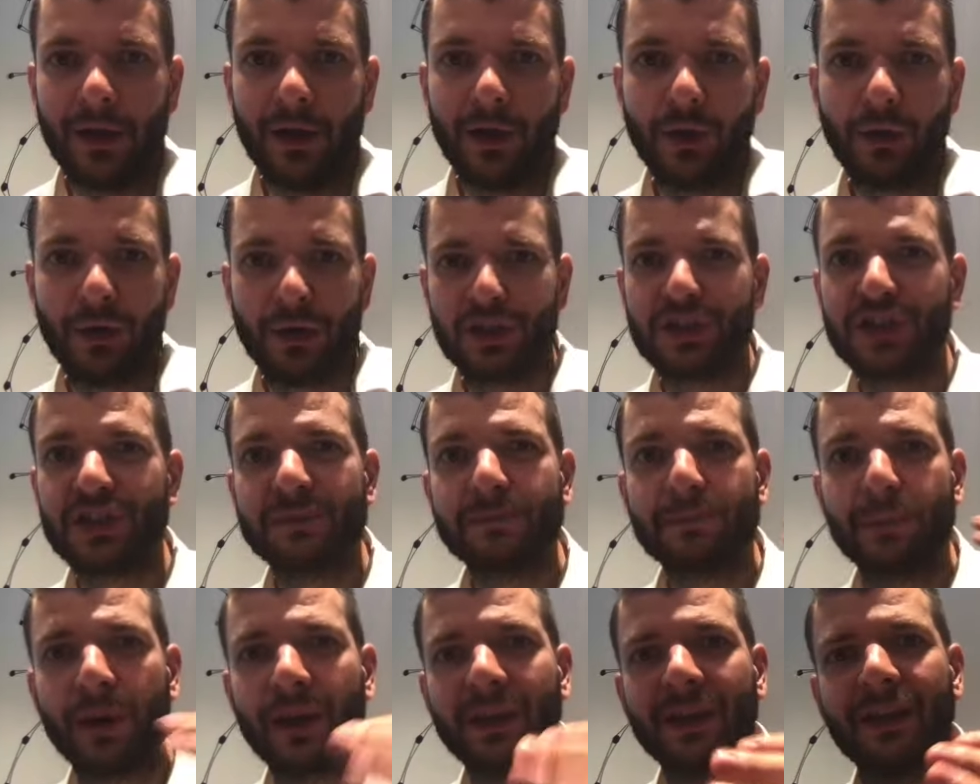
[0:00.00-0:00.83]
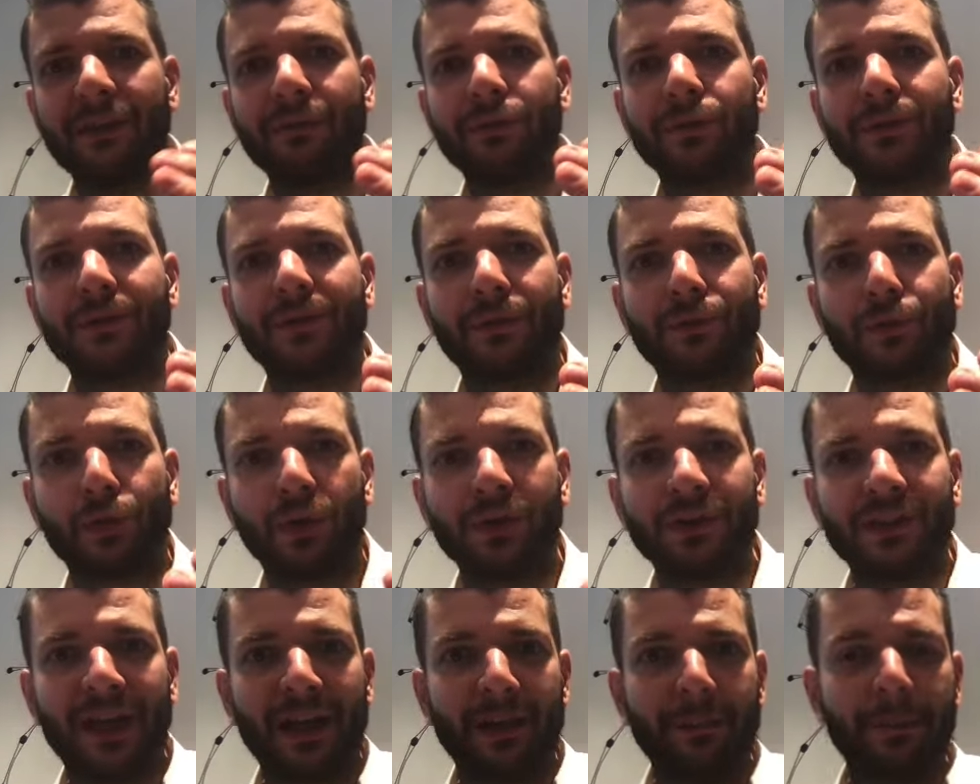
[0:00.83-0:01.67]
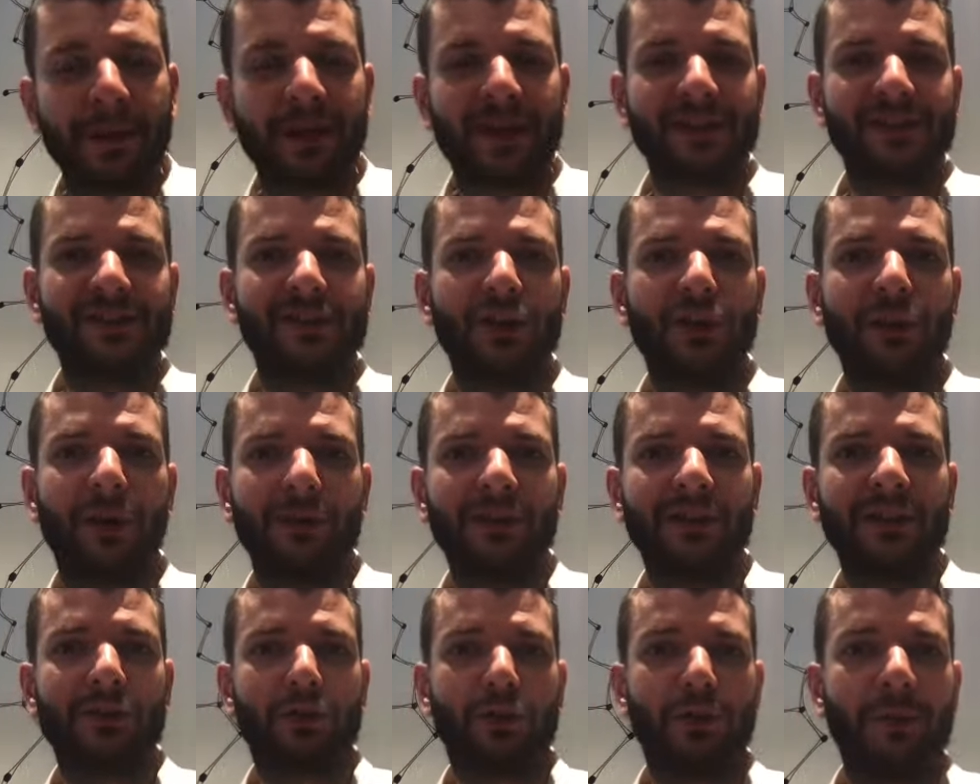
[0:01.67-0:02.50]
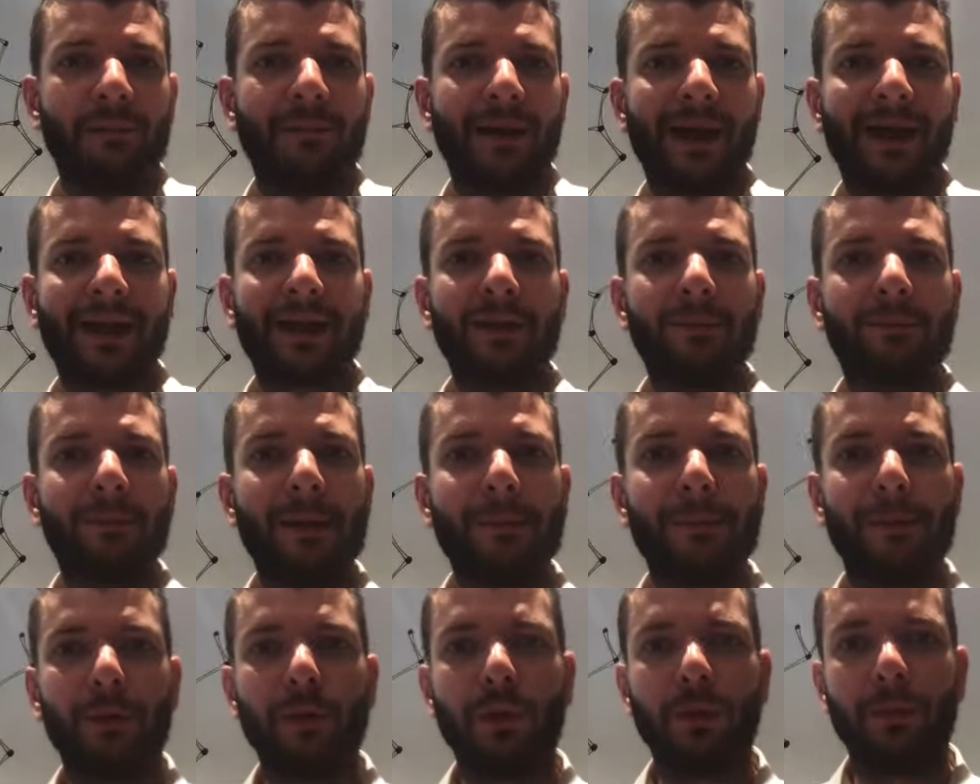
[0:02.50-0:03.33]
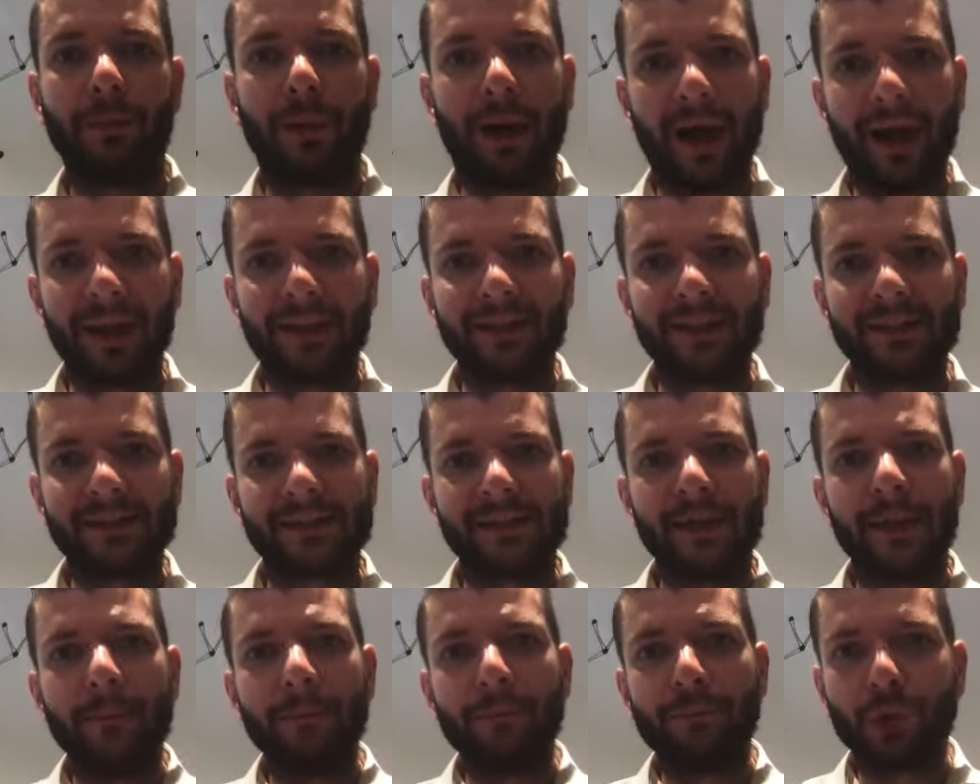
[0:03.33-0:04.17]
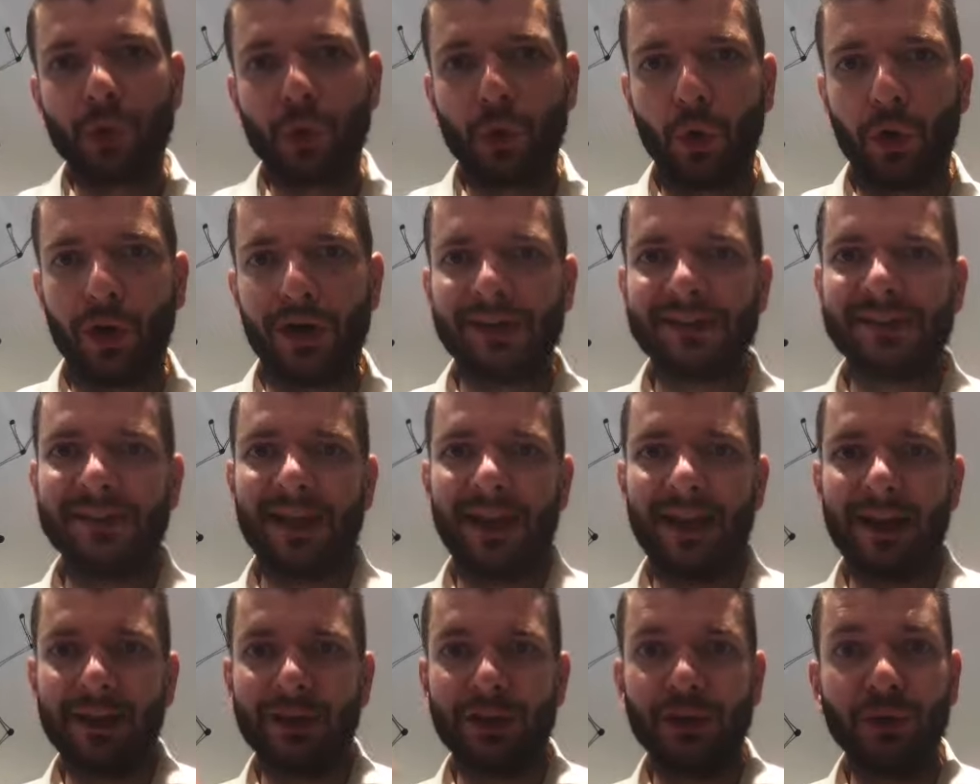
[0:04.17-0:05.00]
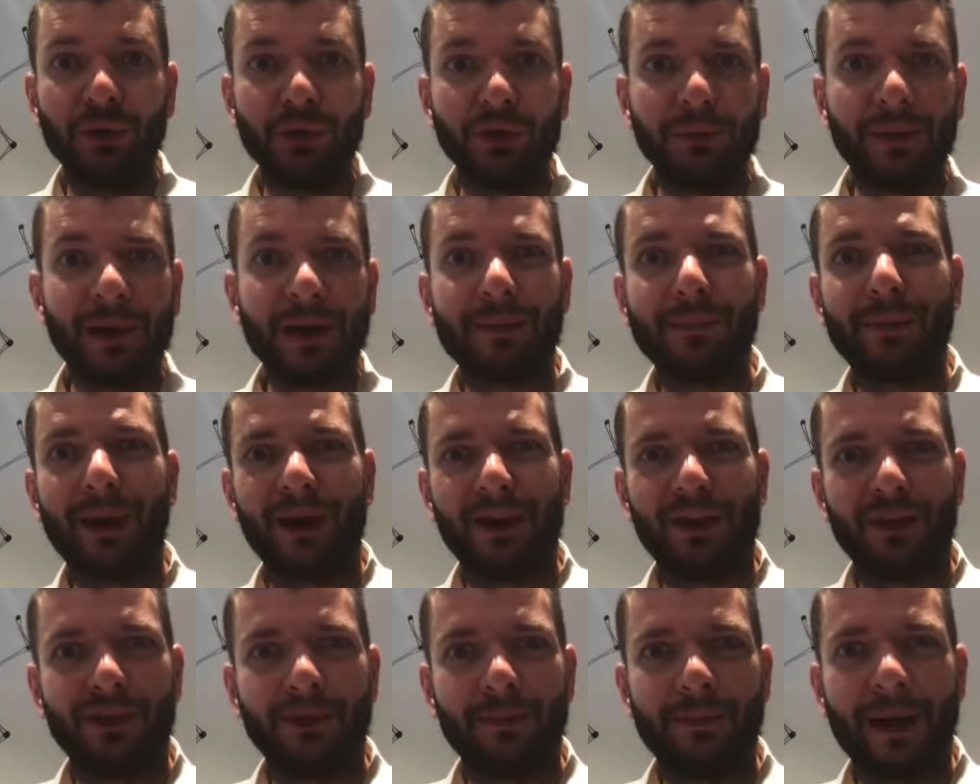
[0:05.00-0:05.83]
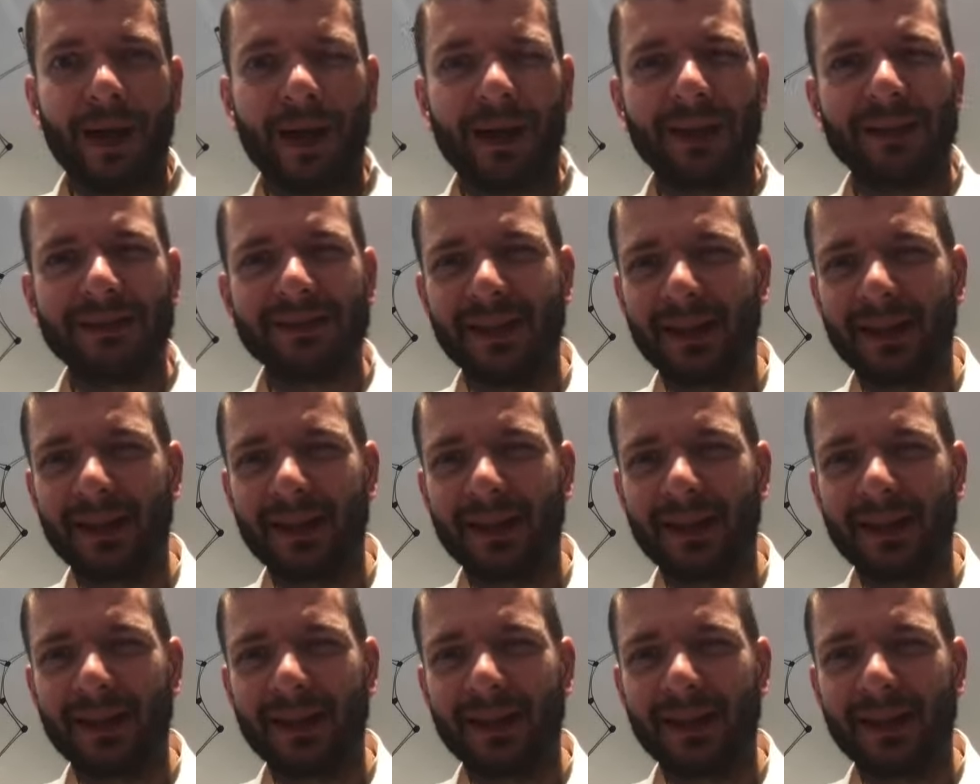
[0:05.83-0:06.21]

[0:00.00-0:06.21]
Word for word: You can just break even on the front end because you know that on the back end people will buy this course and you will make money on the back end.